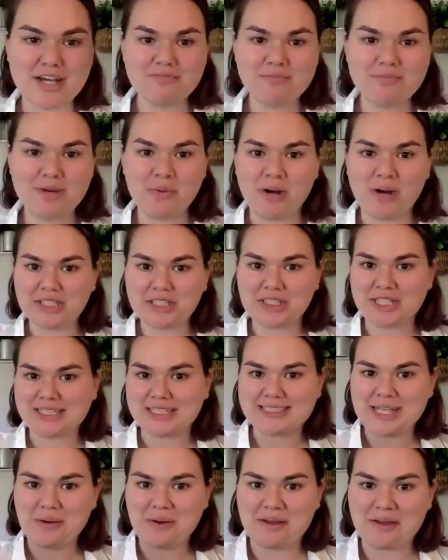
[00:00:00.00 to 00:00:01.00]
watch.
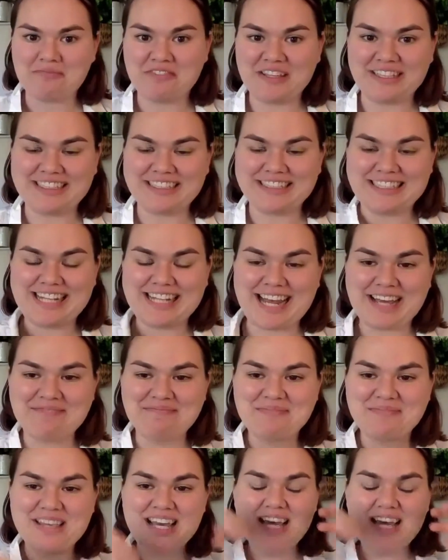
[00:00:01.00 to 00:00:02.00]
That's how I'm feeling today.
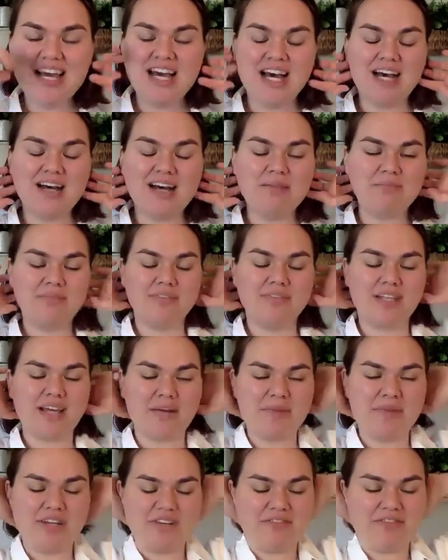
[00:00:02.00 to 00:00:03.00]
I'm
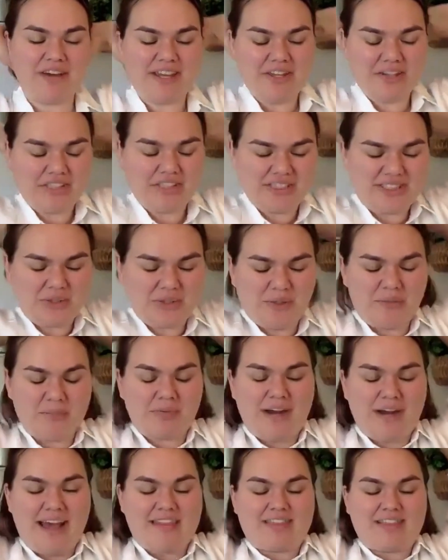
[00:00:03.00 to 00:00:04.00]
going to invite you just to a
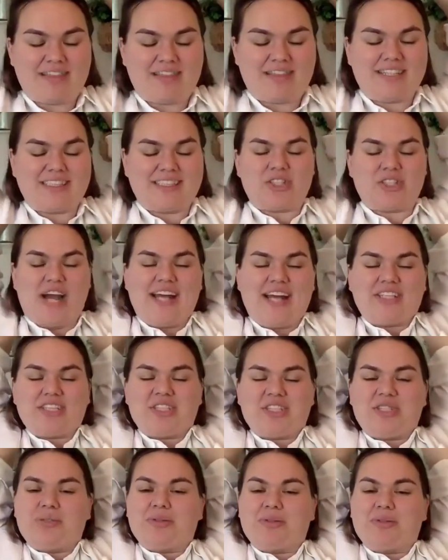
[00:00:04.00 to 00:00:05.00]
breath and a
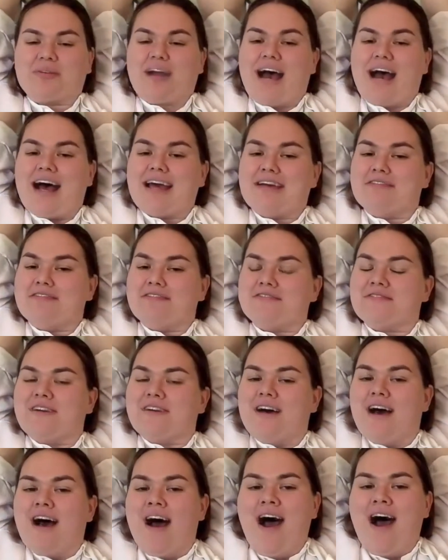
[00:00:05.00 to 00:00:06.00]
stretch to arrive.
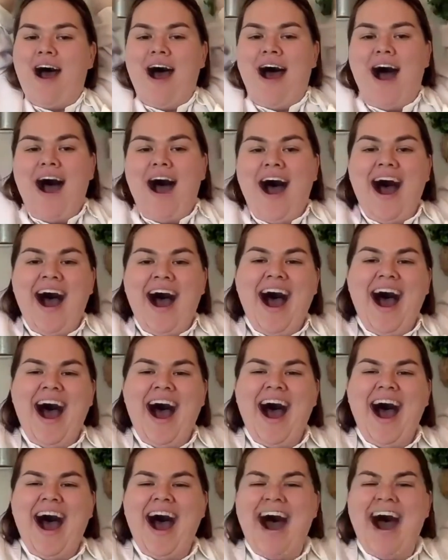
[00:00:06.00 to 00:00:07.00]

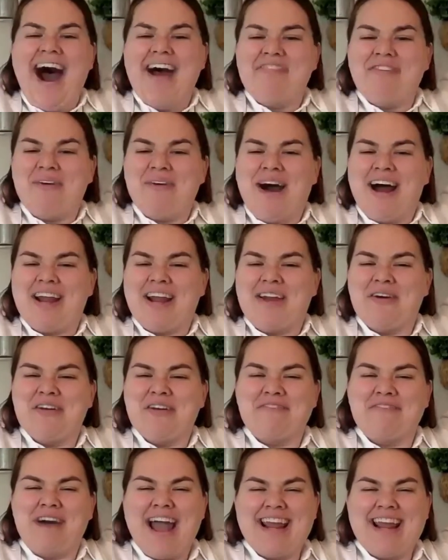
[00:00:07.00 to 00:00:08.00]
Oh, if you want to
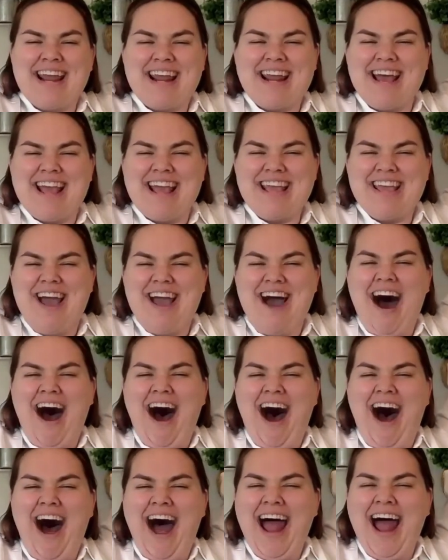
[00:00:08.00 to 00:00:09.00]
invite in a
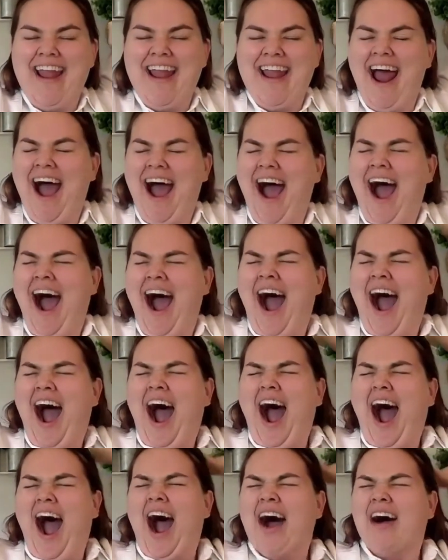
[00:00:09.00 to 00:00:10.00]
yawn,
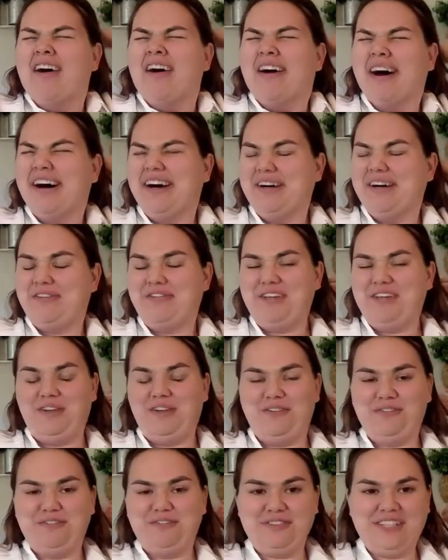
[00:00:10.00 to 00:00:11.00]

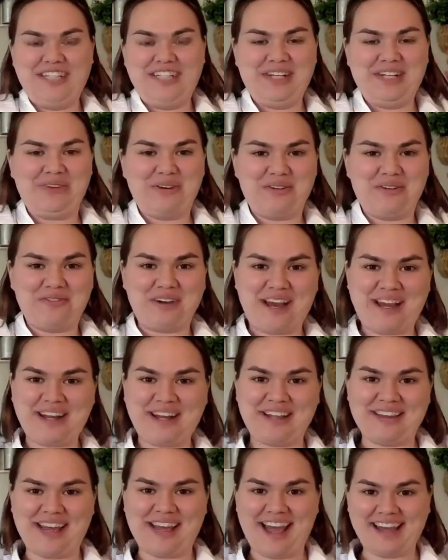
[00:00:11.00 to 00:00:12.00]
feel free to invite
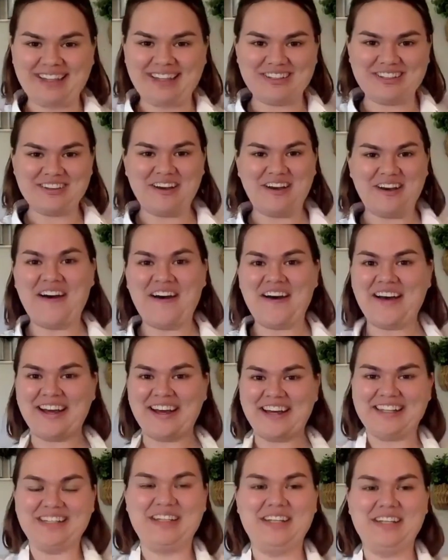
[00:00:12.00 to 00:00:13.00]
in that
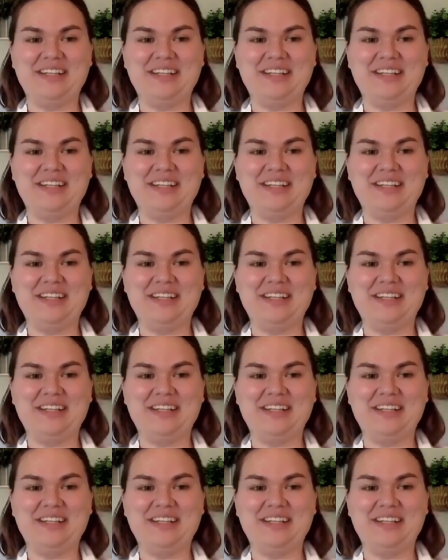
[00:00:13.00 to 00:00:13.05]
yawn.